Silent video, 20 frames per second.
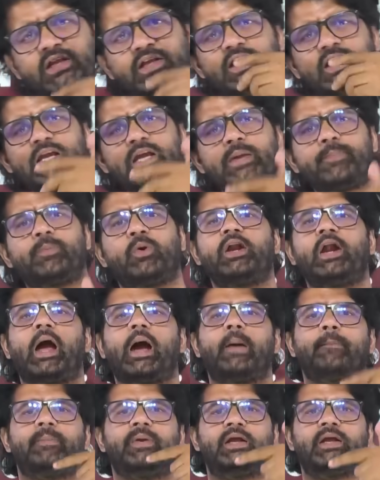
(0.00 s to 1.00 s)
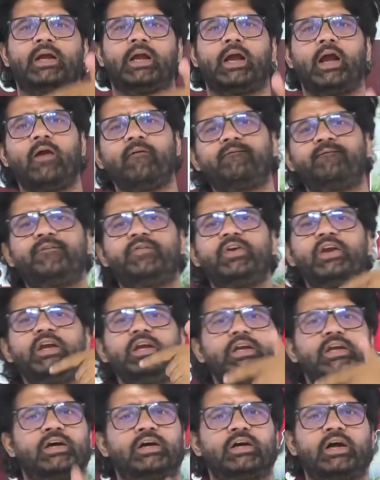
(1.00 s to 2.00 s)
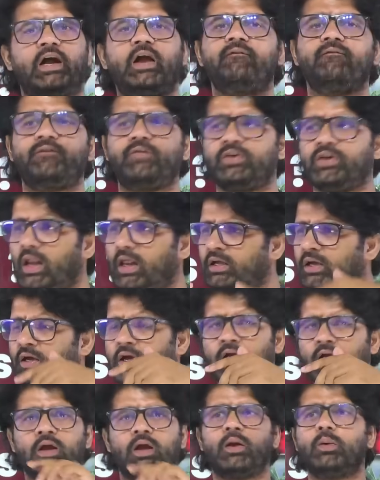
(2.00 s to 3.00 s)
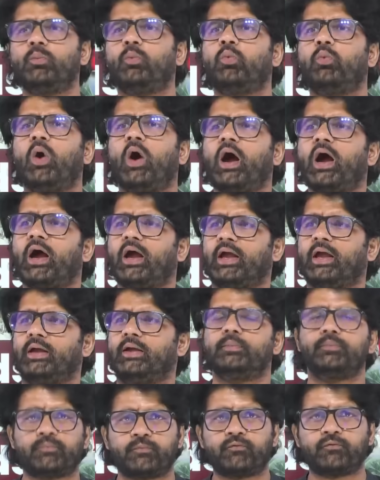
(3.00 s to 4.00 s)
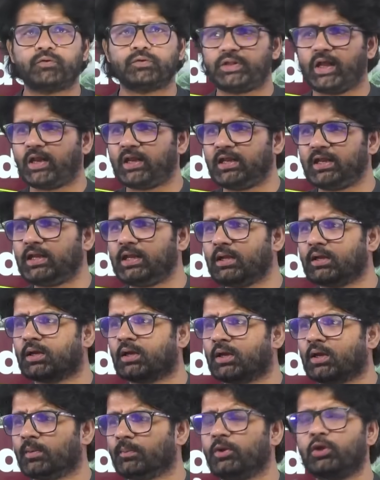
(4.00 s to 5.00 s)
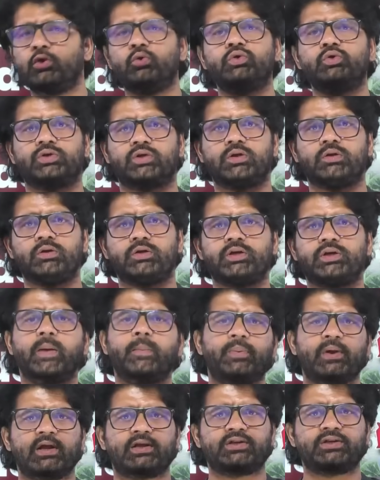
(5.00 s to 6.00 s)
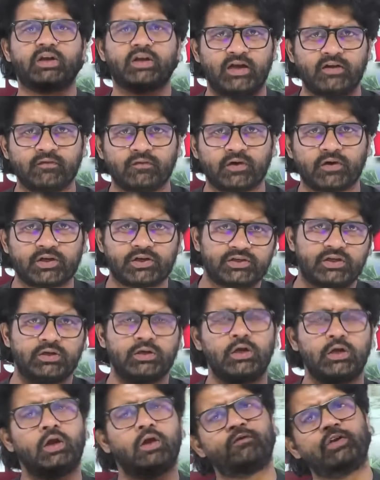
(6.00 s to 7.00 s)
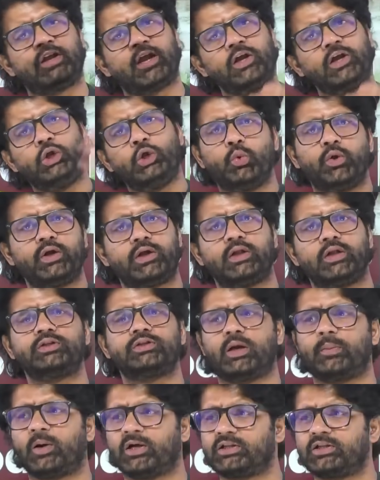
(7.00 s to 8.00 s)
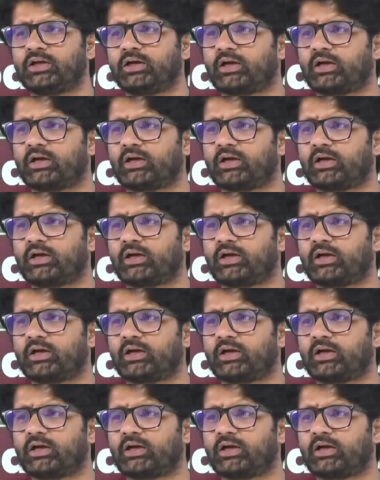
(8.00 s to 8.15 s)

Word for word: keep on happening every year. Every, like, and why? Delhi pollution, temperature inversion, we can do it in some other